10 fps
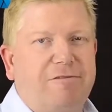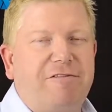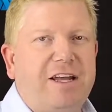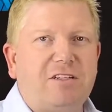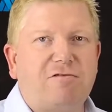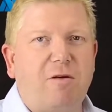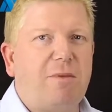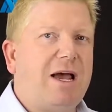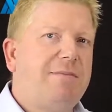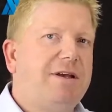fence
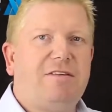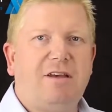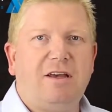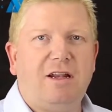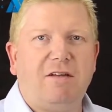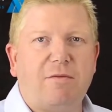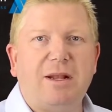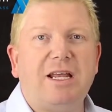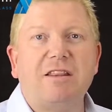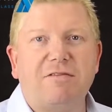from ABC, from
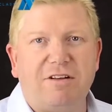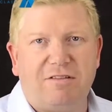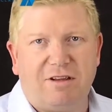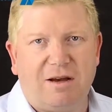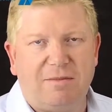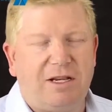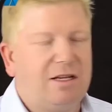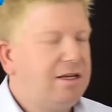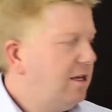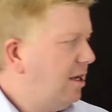any other fencing company.
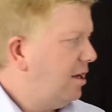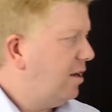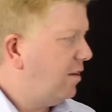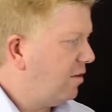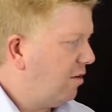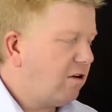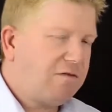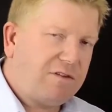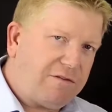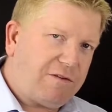There's a lot
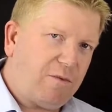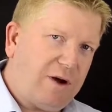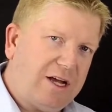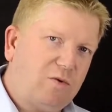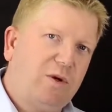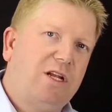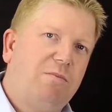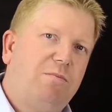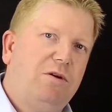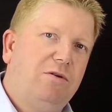of different ways we
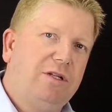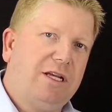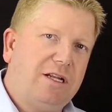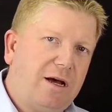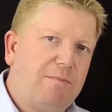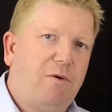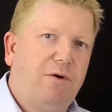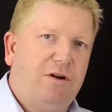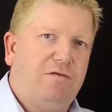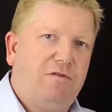can build in a
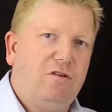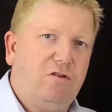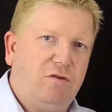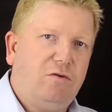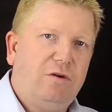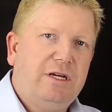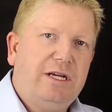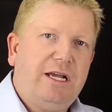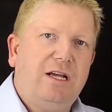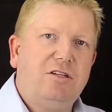point of view
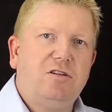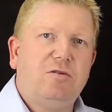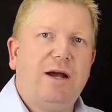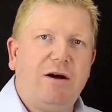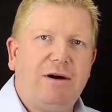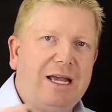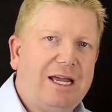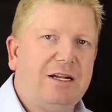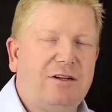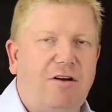into our
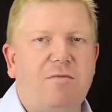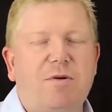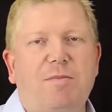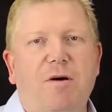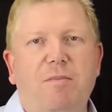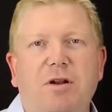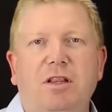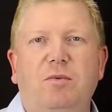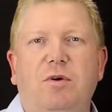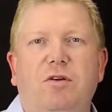headline, but by
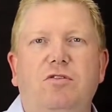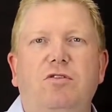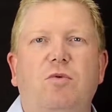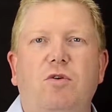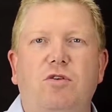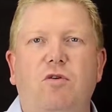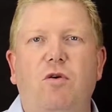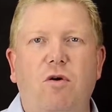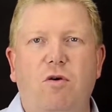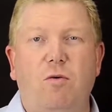putting the word you or
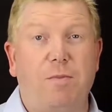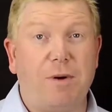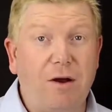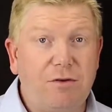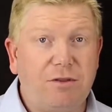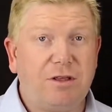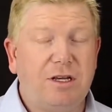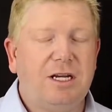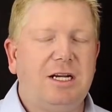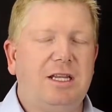your or both
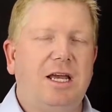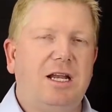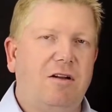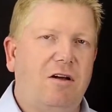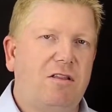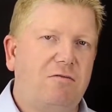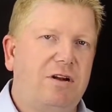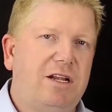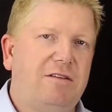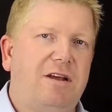into the headline, the
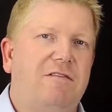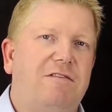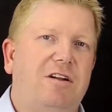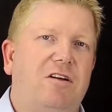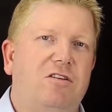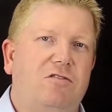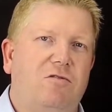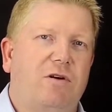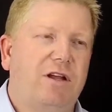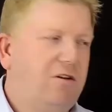reader's going to feel like you're
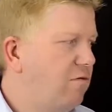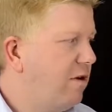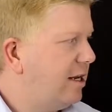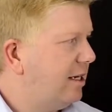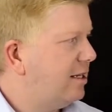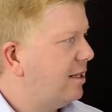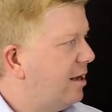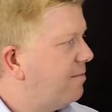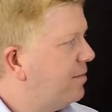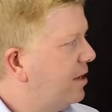talking directly to
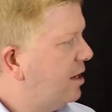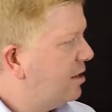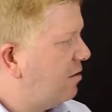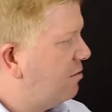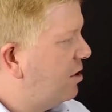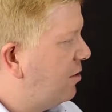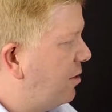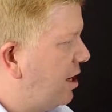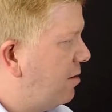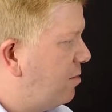them. So really,
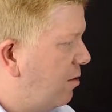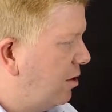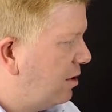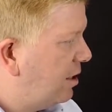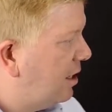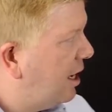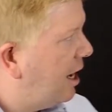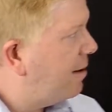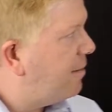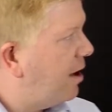really important.
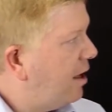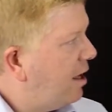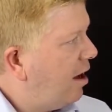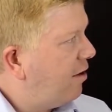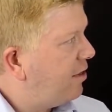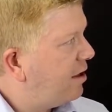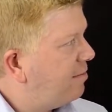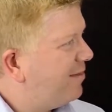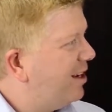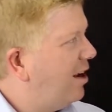I
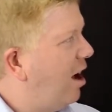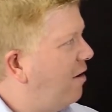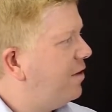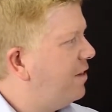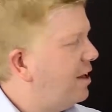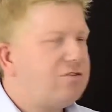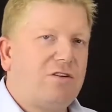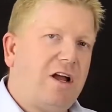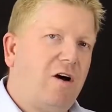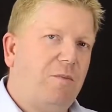think, hopefully that
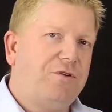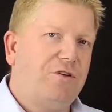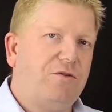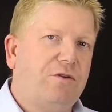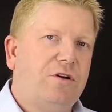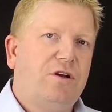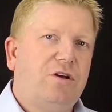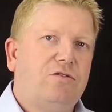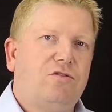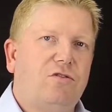sort of helped you
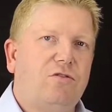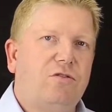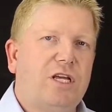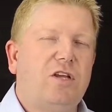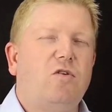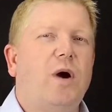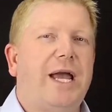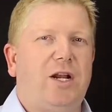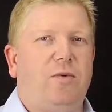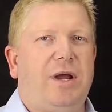to get your
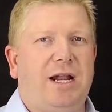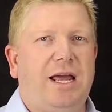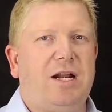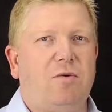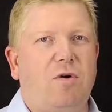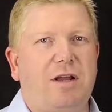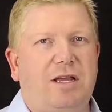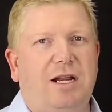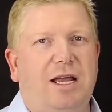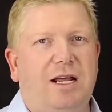head around how to write
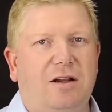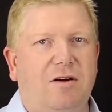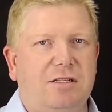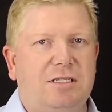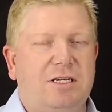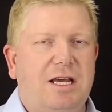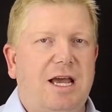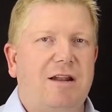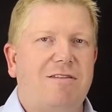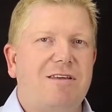killer headlines
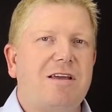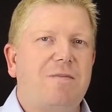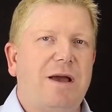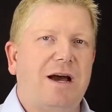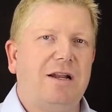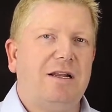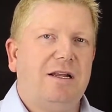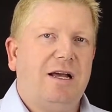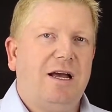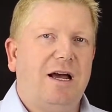and think about
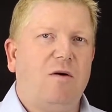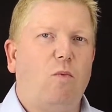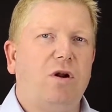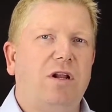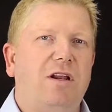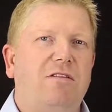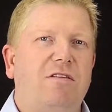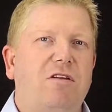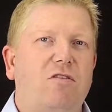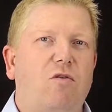what it is
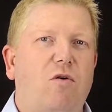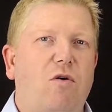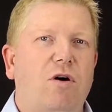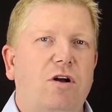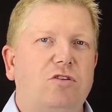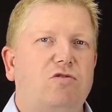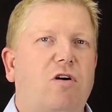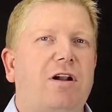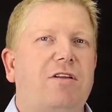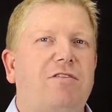that you're
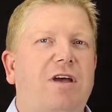trying to